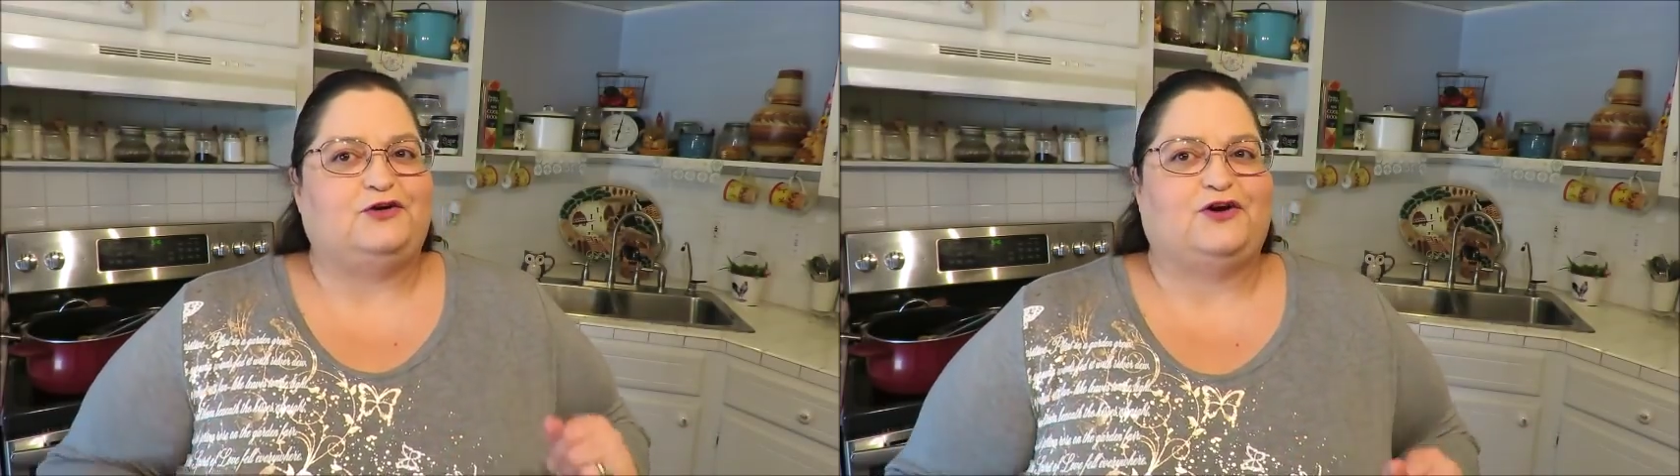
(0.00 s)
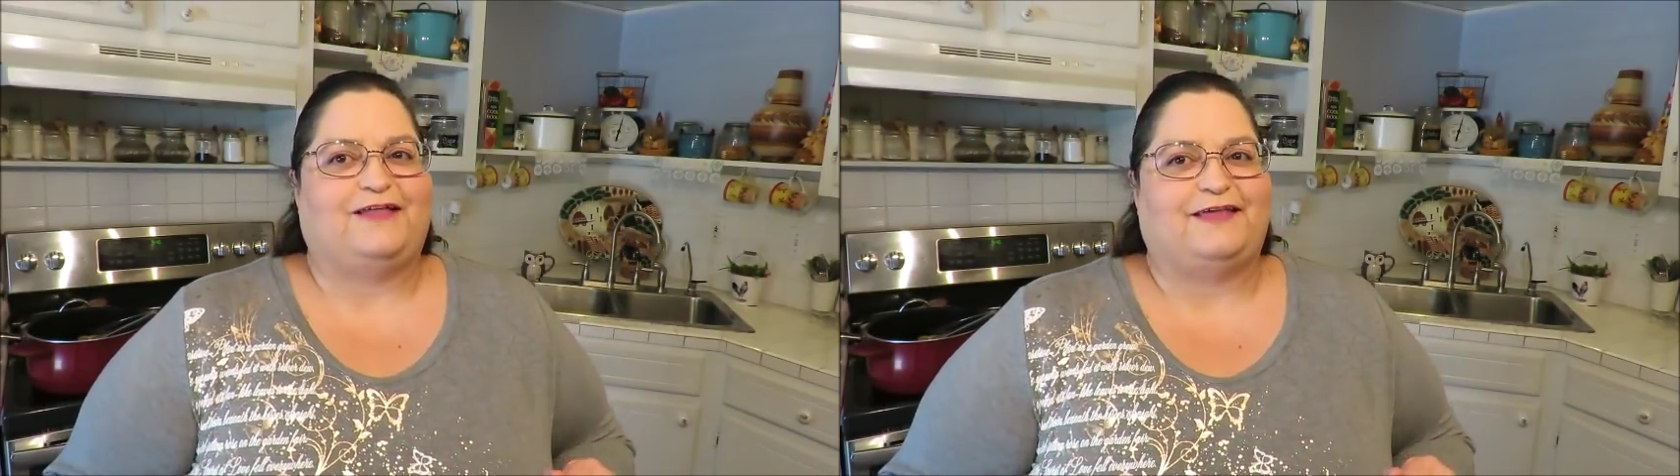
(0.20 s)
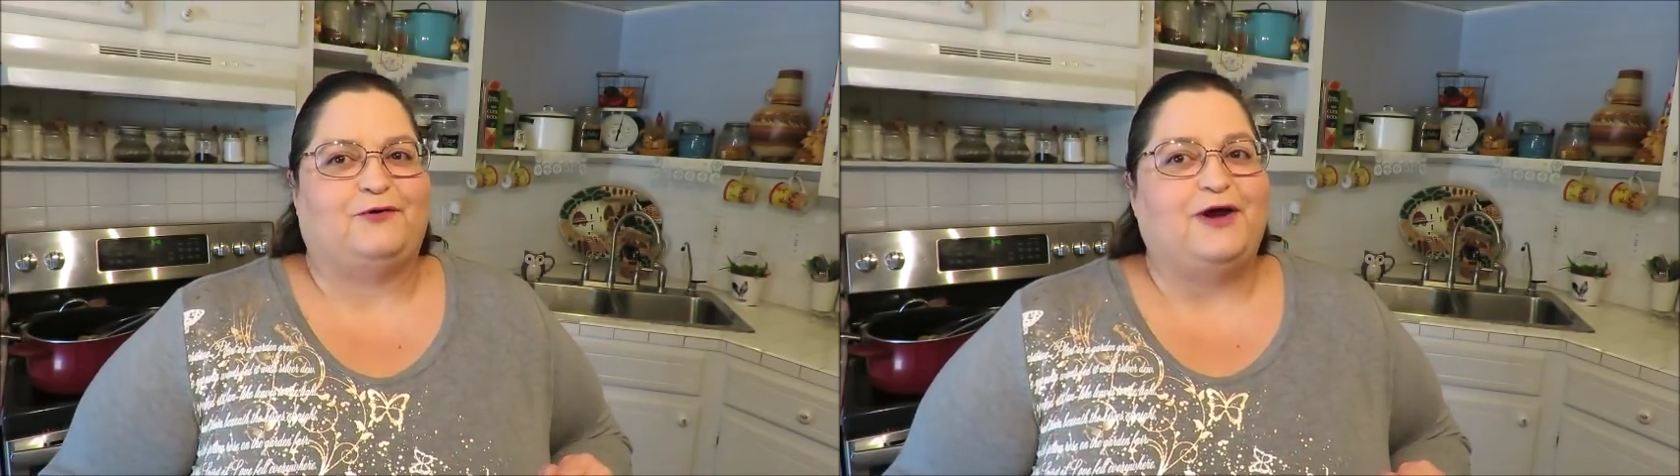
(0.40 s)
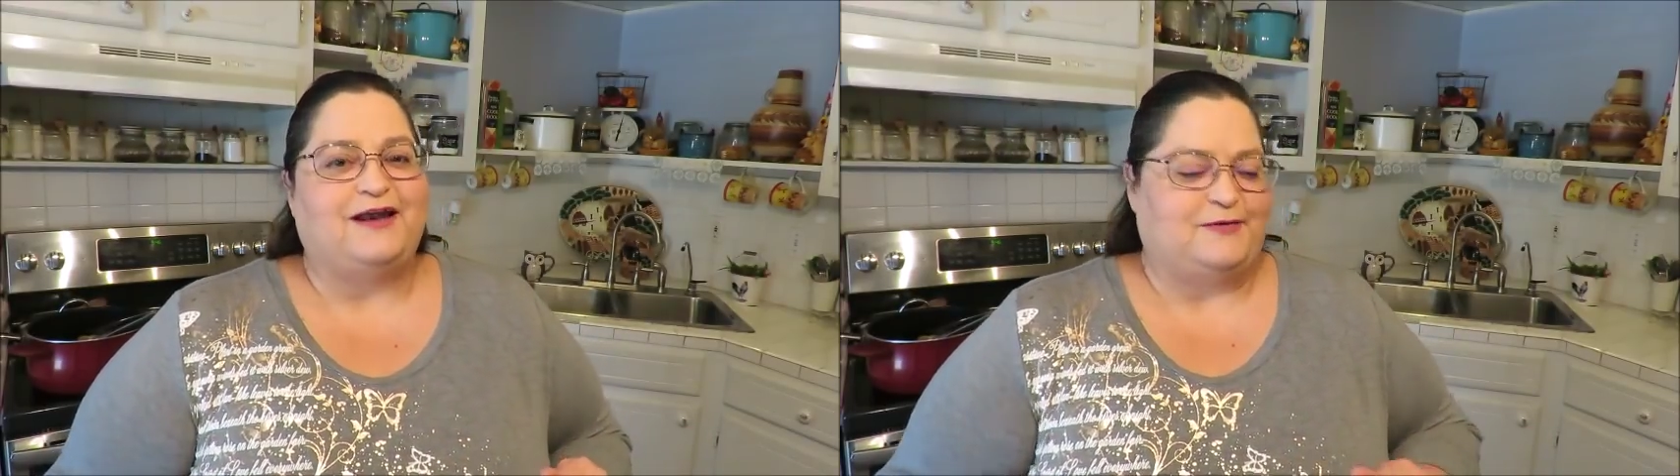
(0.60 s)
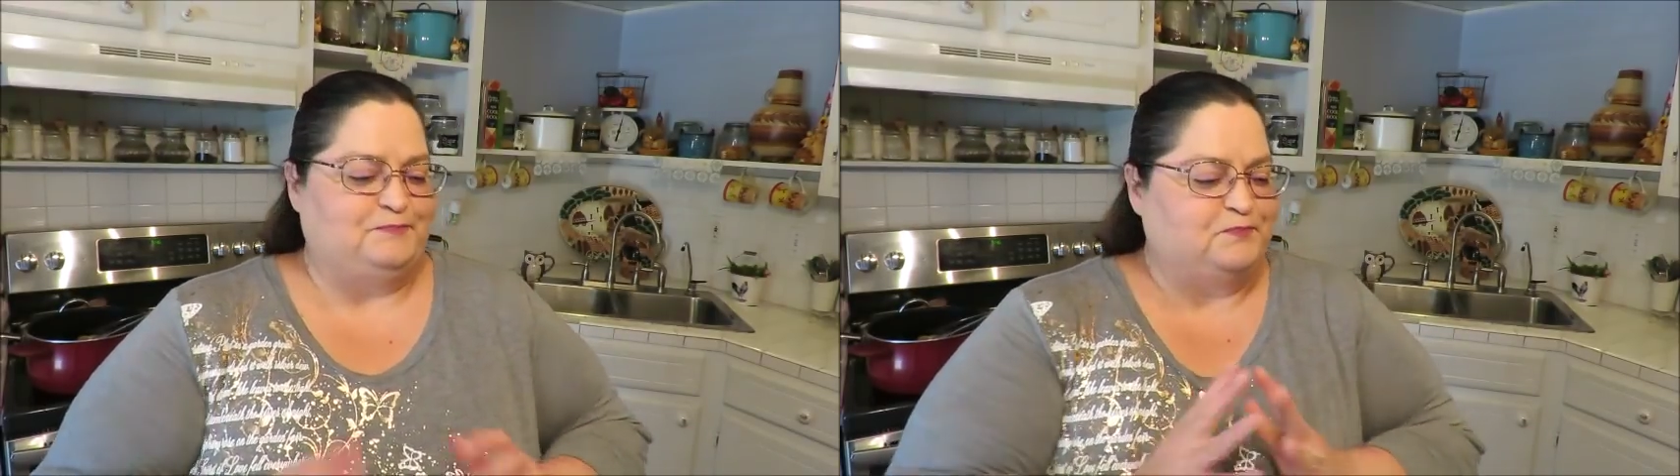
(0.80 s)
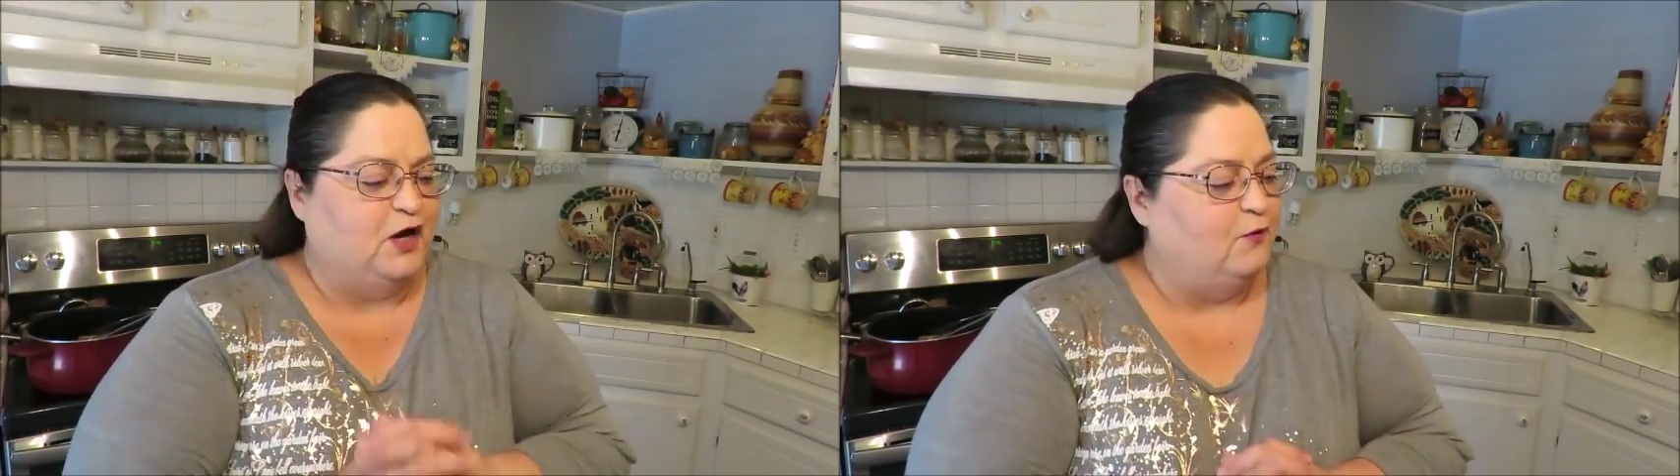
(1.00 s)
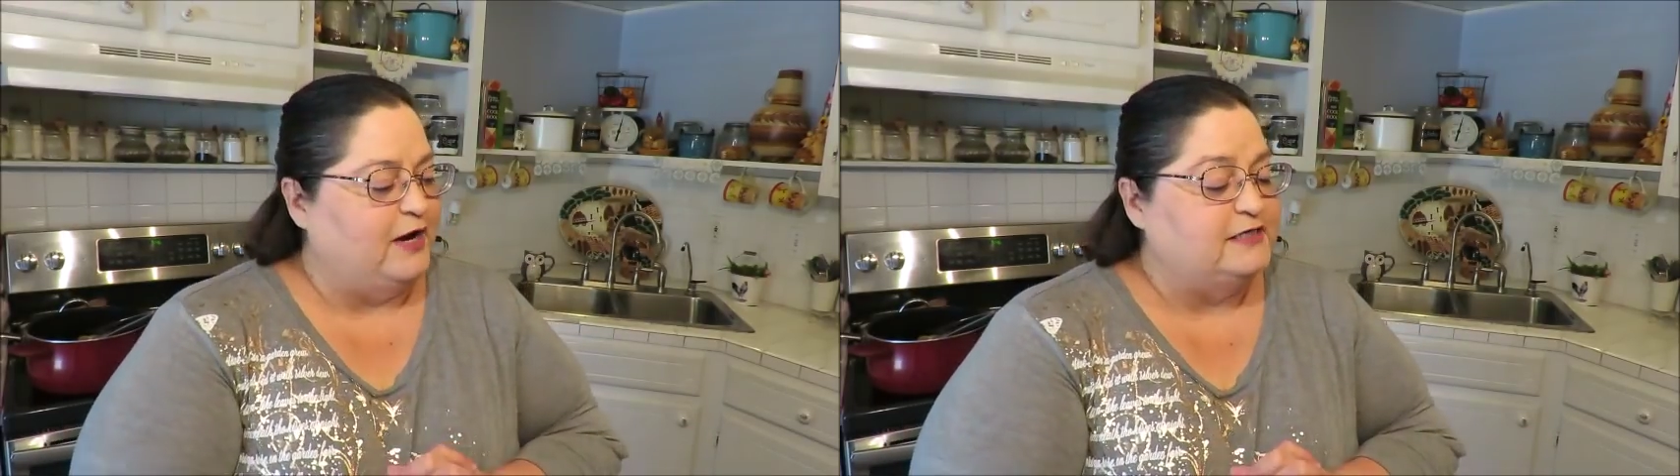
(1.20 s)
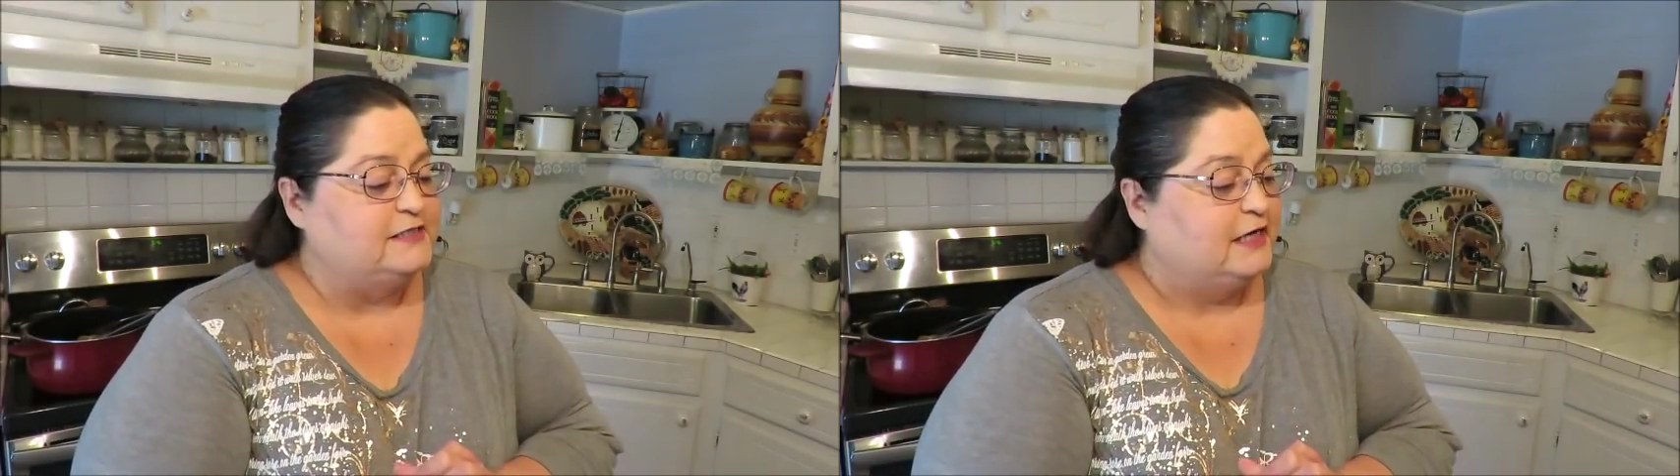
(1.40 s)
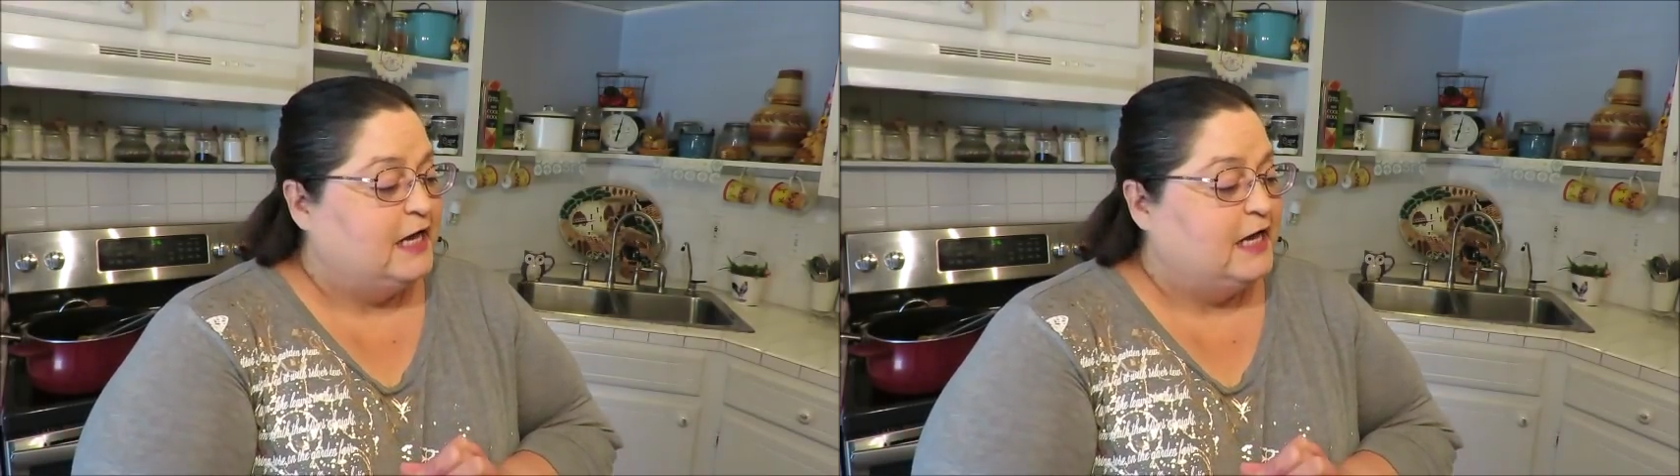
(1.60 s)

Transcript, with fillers: you got that ready. All right,